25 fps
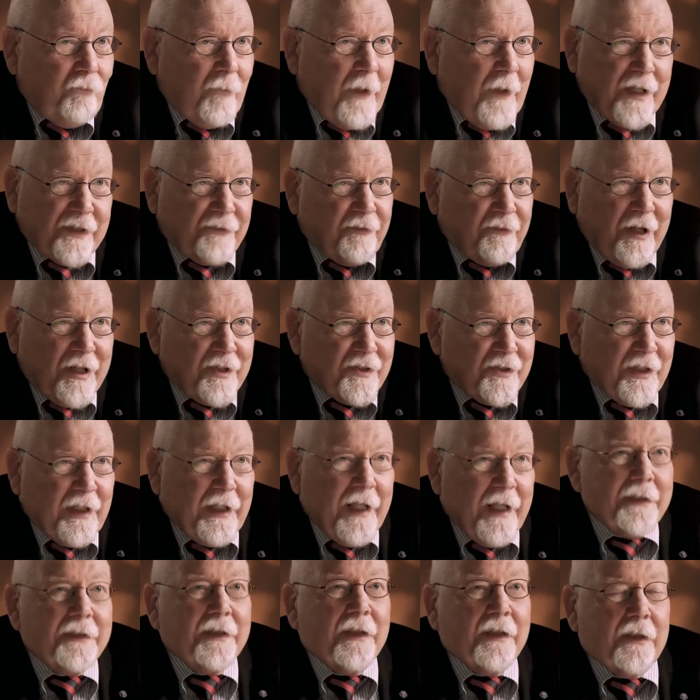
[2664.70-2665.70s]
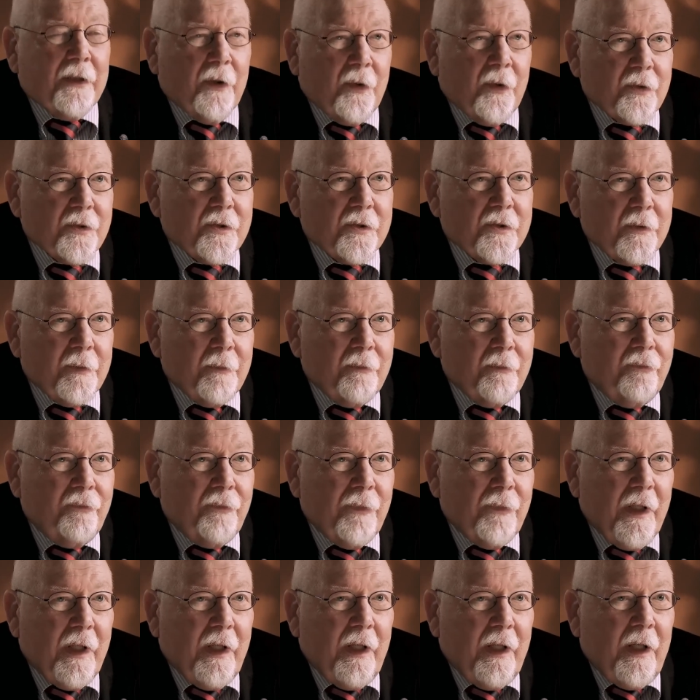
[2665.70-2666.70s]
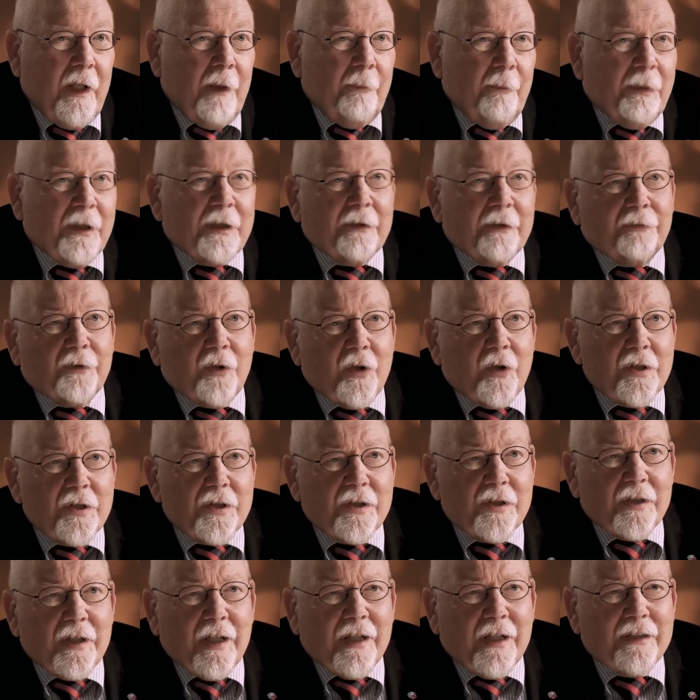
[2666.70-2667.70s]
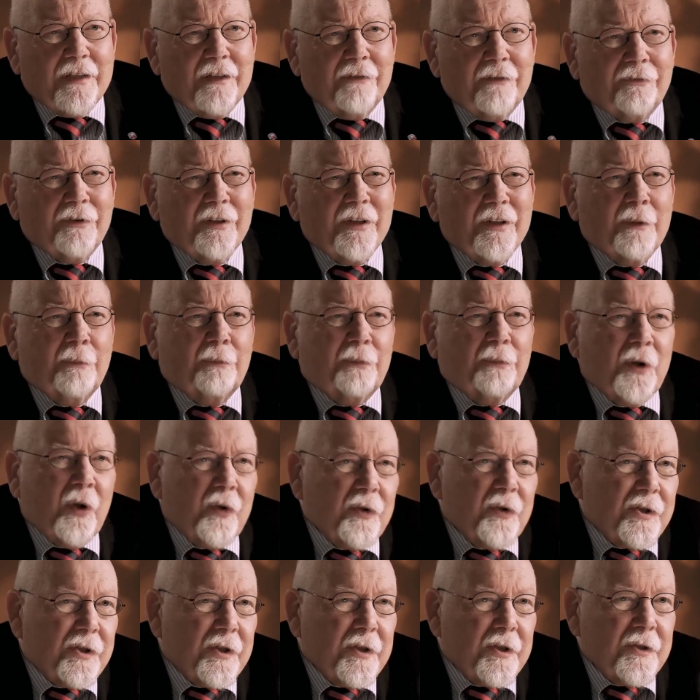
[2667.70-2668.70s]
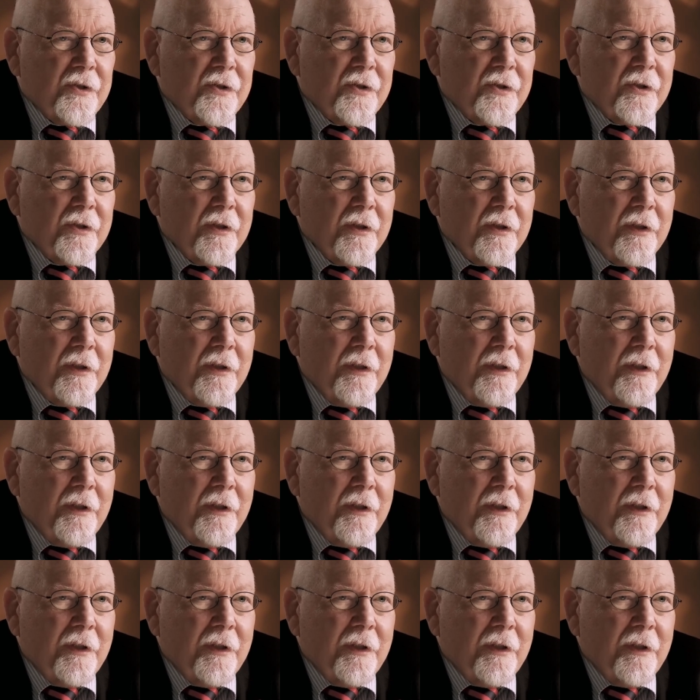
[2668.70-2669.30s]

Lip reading: as far as the lighting goes. But of course there are different approaches.